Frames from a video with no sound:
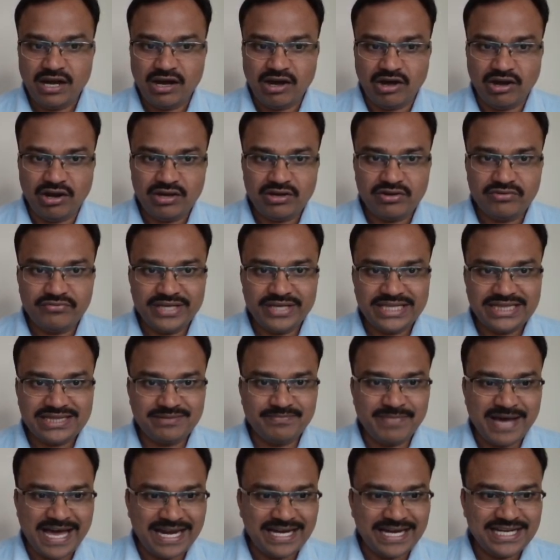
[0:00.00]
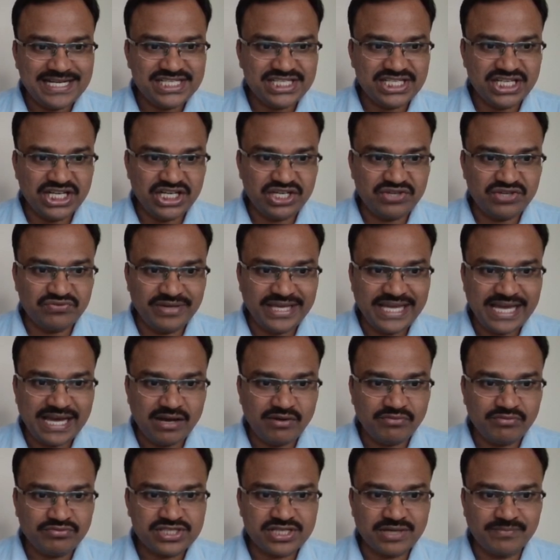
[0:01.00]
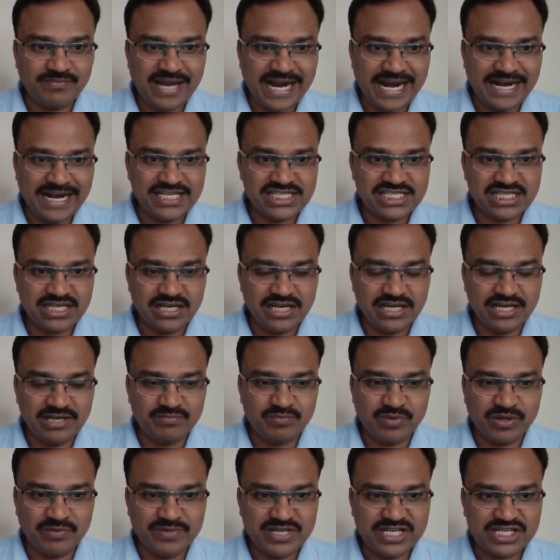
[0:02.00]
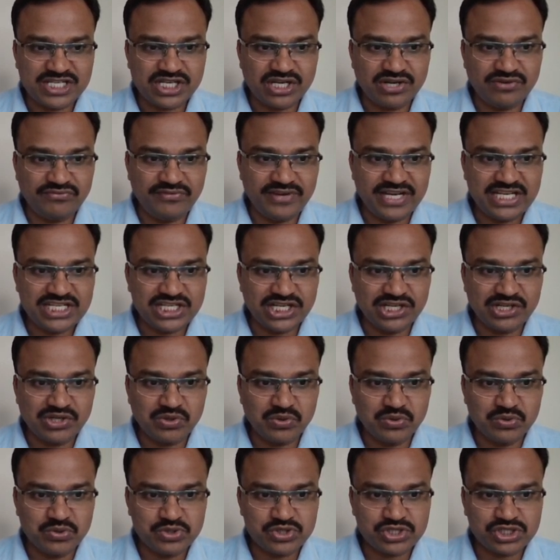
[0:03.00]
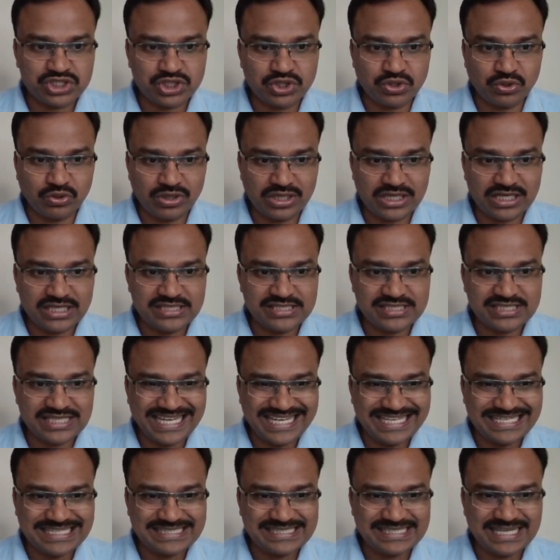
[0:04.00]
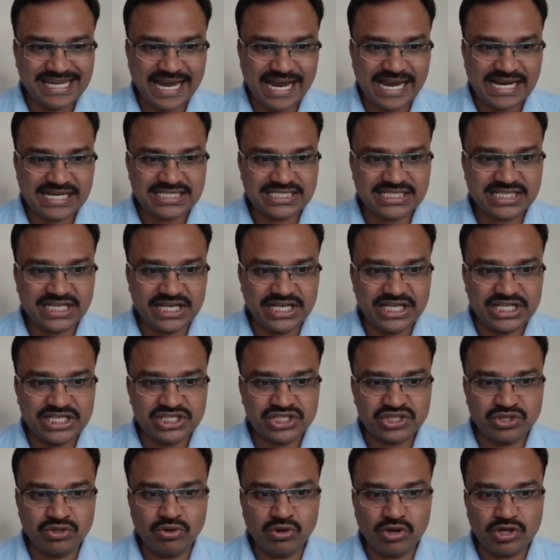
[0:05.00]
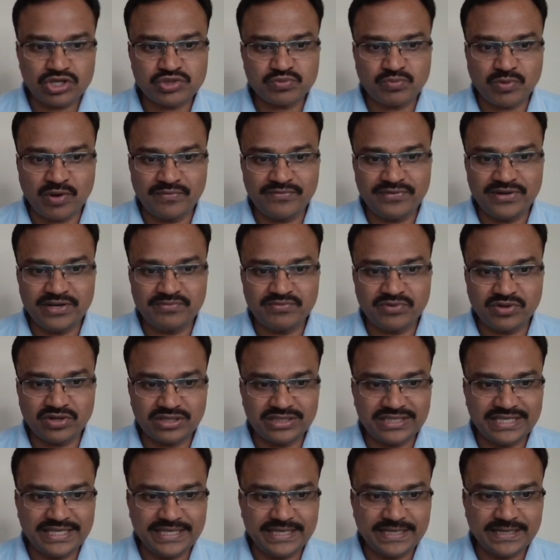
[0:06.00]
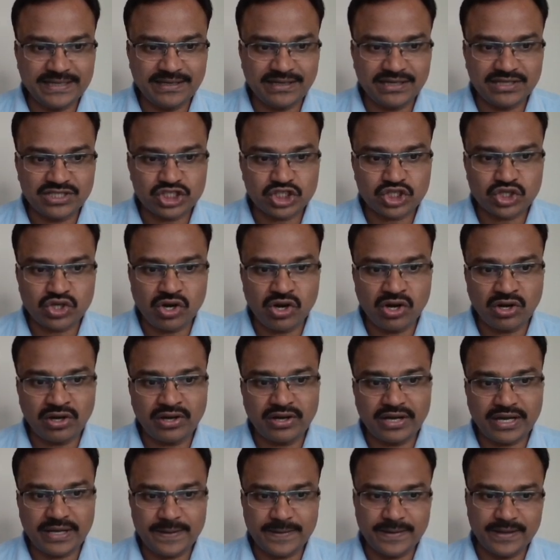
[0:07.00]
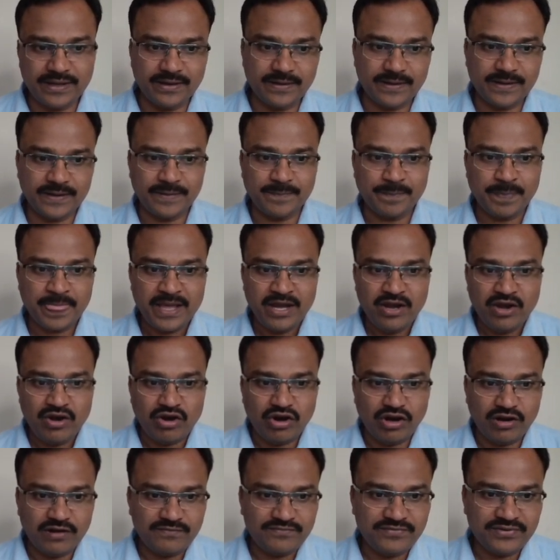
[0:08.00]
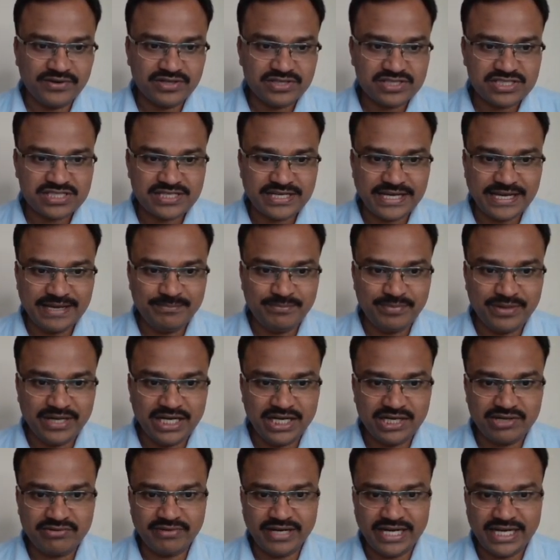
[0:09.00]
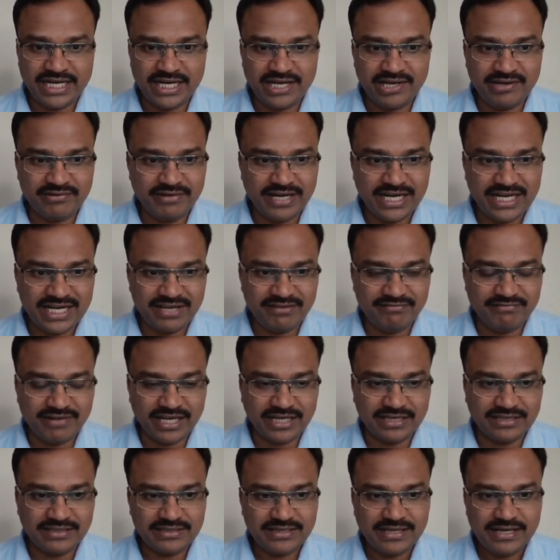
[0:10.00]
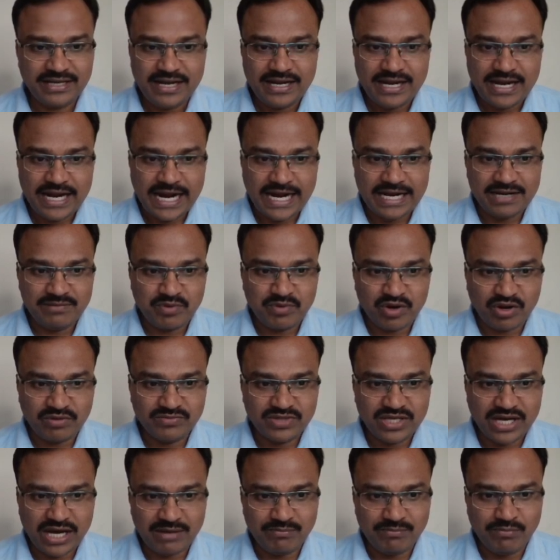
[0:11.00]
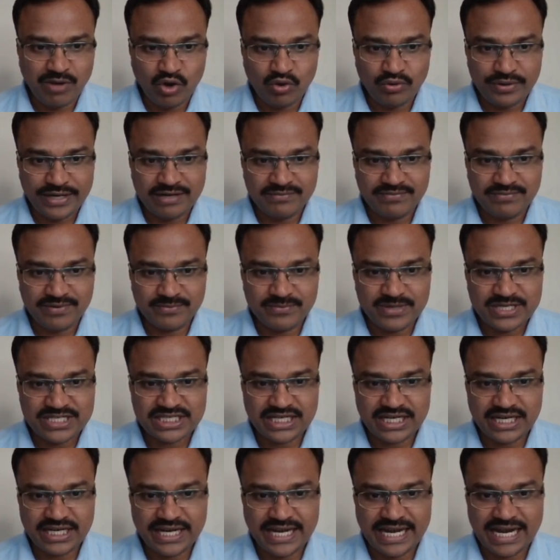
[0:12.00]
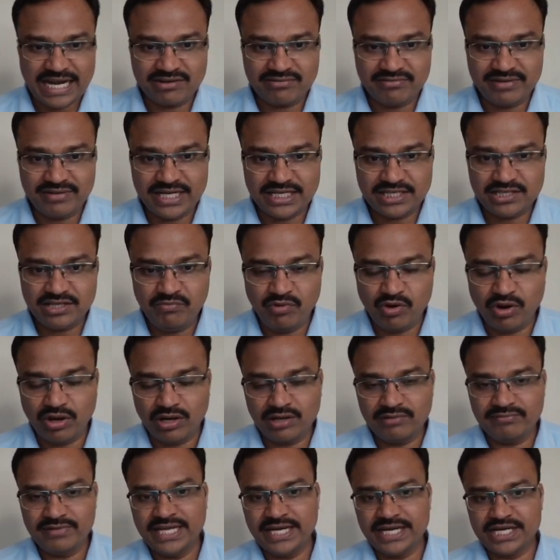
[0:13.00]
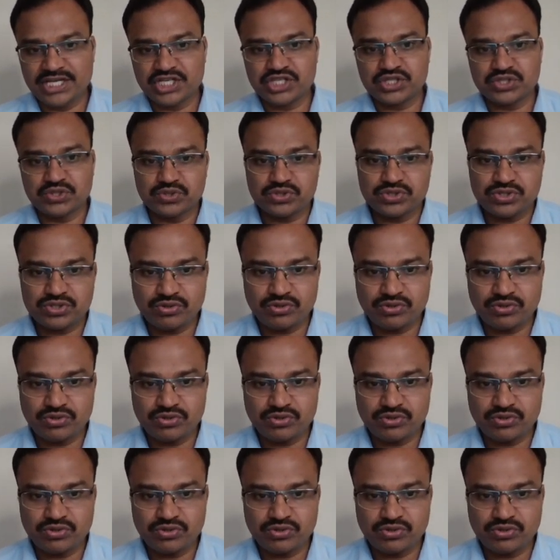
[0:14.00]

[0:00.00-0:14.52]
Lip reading: Along with balance sheet, we have some additional information which includes total sales, cash sales, gross profit for the year, stock on 1st April 2021. And from the above information, calculate the following ratios.